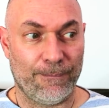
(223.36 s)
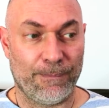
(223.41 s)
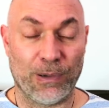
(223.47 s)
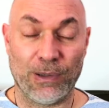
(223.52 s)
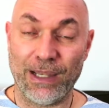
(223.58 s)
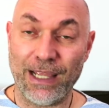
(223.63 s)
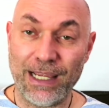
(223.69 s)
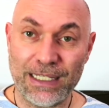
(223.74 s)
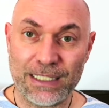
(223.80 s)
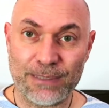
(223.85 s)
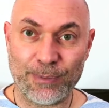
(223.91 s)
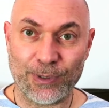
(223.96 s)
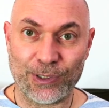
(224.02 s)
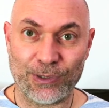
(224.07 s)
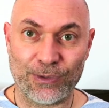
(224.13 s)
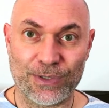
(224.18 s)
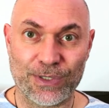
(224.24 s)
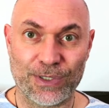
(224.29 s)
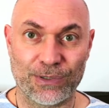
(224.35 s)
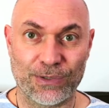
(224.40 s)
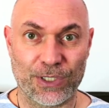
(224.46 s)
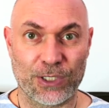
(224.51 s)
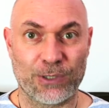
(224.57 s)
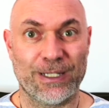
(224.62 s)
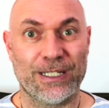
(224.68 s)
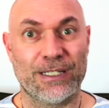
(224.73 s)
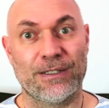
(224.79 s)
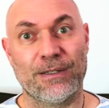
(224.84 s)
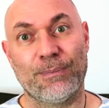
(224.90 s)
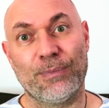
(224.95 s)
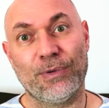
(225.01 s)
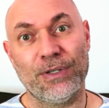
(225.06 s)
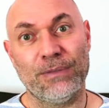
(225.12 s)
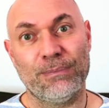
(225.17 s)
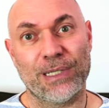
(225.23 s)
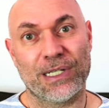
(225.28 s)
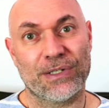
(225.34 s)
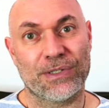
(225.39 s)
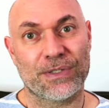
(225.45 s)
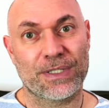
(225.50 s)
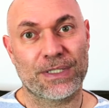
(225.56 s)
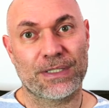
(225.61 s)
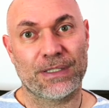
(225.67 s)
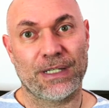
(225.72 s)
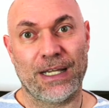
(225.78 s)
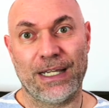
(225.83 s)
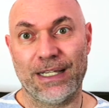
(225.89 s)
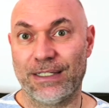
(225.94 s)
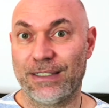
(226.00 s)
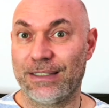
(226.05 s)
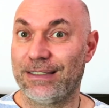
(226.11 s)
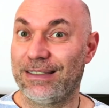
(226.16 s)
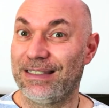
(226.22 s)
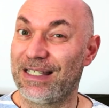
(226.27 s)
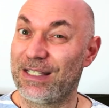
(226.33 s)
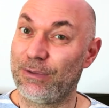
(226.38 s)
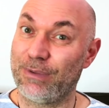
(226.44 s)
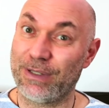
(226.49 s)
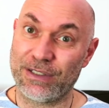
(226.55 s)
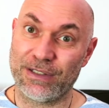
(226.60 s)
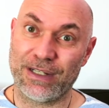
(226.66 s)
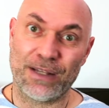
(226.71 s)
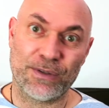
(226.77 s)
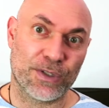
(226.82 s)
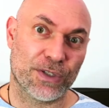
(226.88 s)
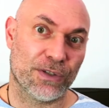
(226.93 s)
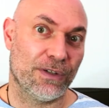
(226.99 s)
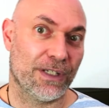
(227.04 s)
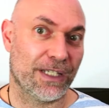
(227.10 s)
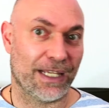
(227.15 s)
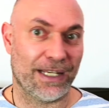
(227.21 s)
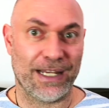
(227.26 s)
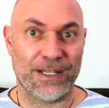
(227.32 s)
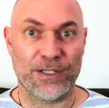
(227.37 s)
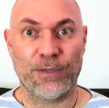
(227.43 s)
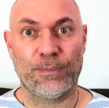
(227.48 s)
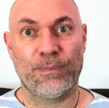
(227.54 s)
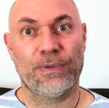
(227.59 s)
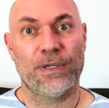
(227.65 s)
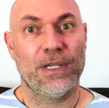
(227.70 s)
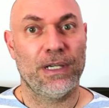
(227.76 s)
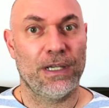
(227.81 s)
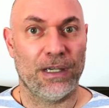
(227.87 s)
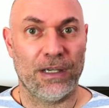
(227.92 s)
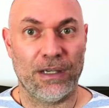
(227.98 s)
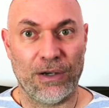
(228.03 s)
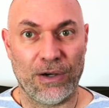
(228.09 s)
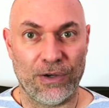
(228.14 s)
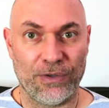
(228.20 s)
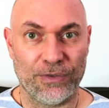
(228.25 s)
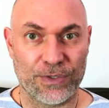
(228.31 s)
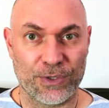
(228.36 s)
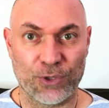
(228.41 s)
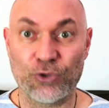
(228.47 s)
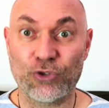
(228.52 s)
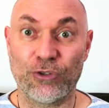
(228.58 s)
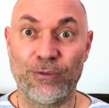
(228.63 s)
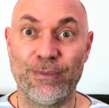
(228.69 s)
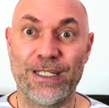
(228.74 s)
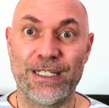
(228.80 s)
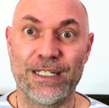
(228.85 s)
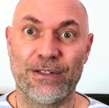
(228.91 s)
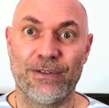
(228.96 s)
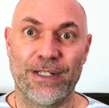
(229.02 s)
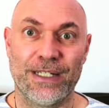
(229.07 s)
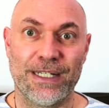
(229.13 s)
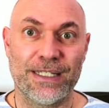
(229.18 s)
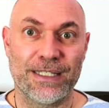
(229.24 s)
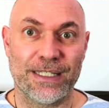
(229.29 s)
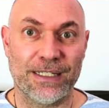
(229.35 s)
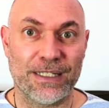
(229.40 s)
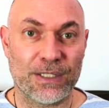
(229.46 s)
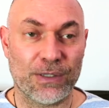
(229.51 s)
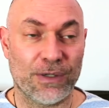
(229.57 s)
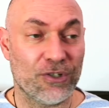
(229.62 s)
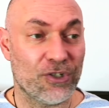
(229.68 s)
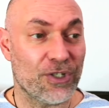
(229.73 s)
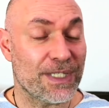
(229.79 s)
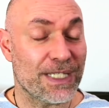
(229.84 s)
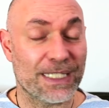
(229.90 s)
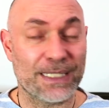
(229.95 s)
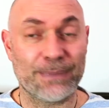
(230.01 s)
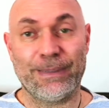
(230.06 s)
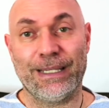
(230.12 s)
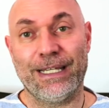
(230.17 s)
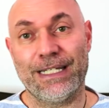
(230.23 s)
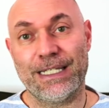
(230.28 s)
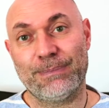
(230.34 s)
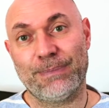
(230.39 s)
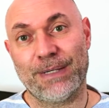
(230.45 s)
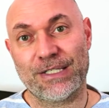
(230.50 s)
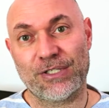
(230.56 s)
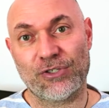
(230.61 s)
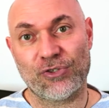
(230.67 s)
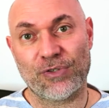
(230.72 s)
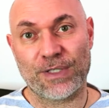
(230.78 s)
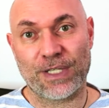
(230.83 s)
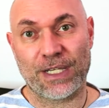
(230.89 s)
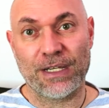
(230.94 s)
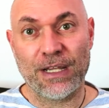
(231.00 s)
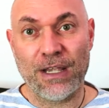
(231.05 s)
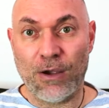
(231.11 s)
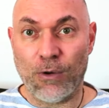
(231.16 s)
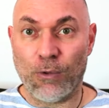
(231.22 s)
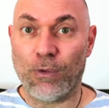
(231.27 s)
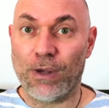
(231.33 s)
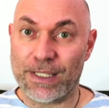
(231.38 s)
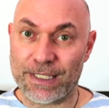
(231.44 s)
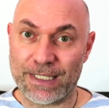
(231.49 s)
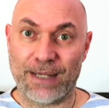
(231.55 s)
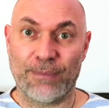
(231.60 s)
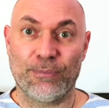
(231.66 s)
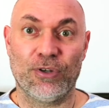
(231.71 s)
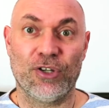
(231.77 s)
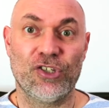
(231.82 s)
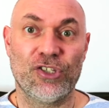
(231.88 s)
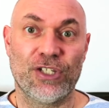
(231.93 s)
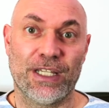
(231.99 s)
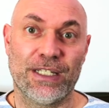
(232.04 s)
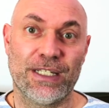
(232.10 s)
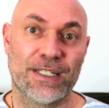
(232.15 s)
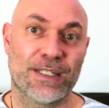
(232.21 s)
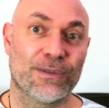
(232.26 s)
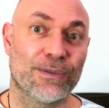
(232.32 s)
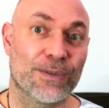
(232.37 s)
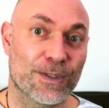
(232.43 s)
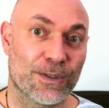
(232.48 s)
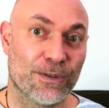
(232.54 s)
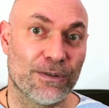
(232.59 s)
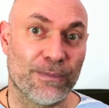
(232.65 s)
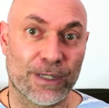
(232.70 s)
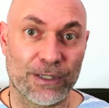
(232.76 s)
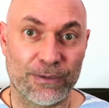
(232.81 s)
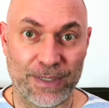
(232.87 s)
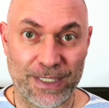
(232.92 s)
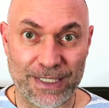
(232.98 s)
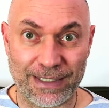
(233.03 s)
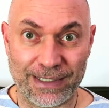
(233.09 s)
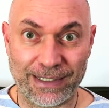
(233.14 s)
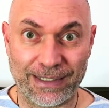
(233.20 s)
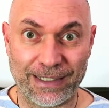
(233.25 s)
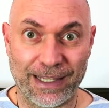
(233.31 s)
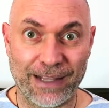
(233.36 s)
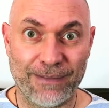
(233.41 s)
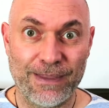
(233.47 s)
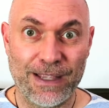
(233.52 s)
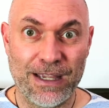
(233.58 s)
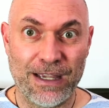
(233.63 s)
polite, but also straight to the point, because it's a written answer, it can end up on social media or anything. So I just explained this passenger that whilst I appreciate his concern about recycling,